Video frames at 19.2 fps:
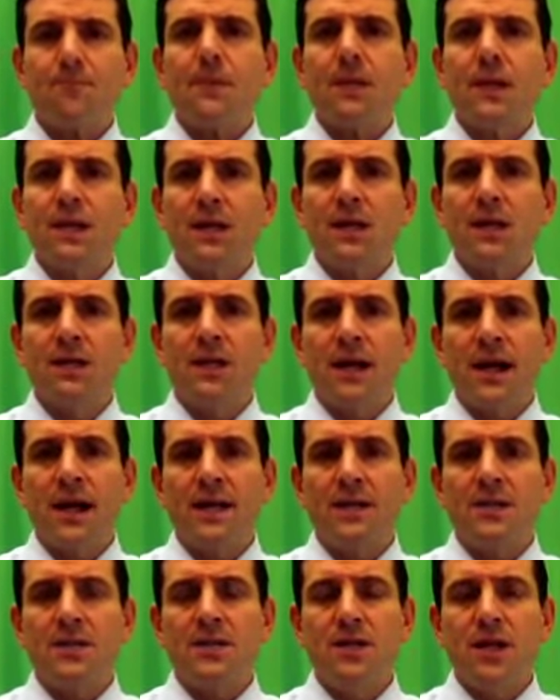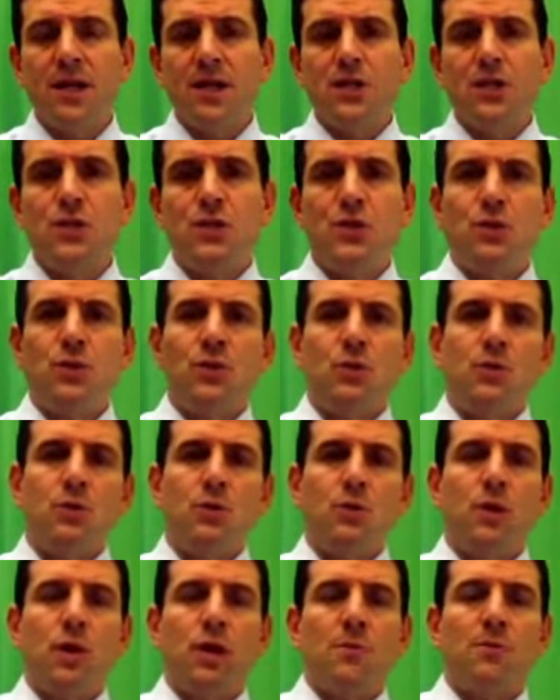inclined
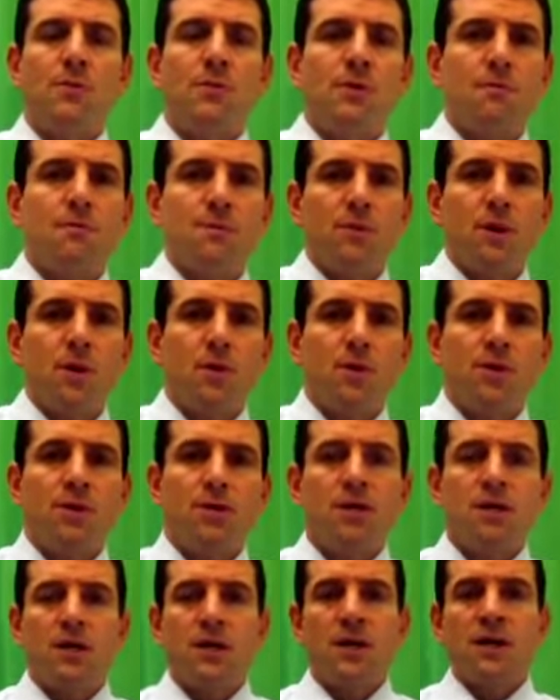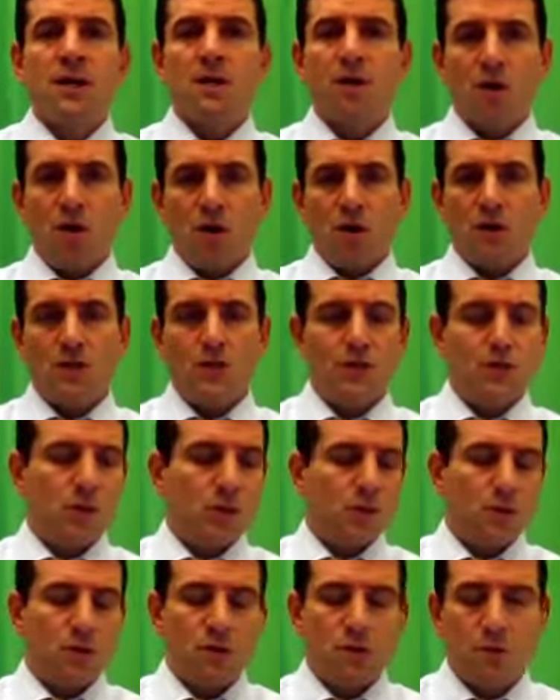to promote laws
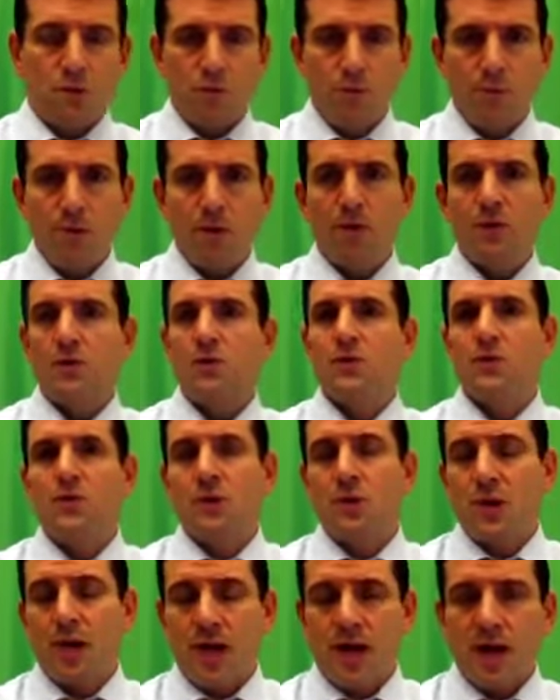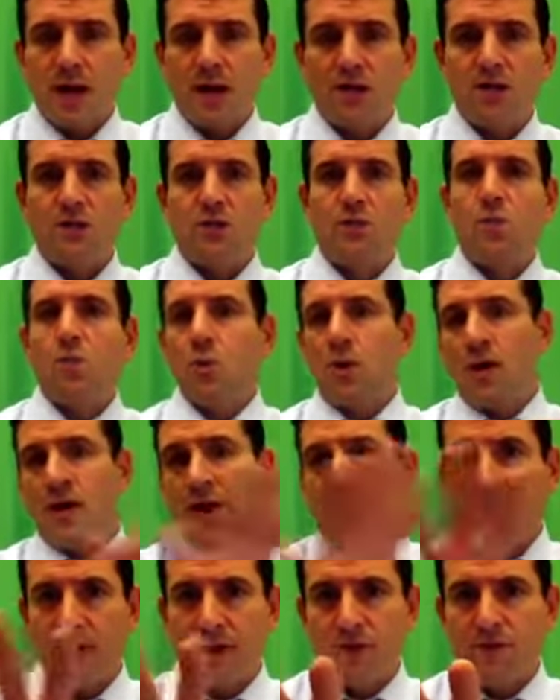or bills or acts, what
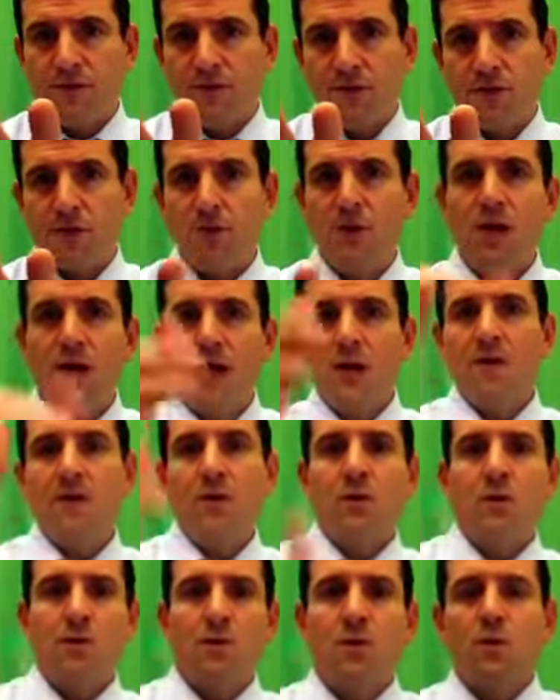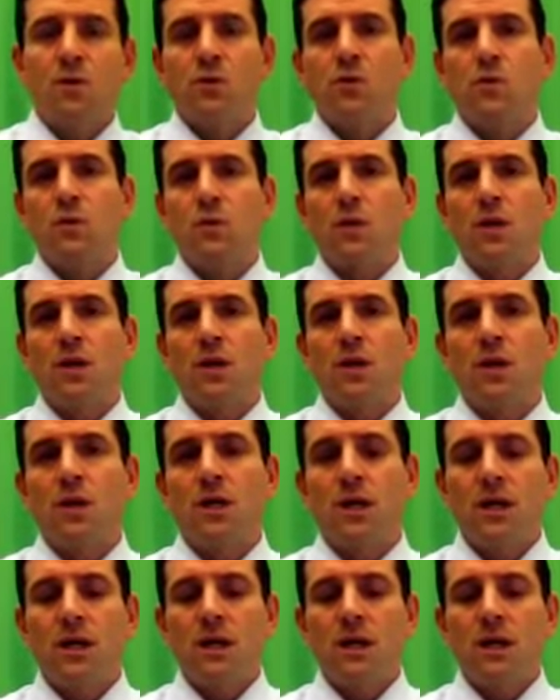have you, that of course will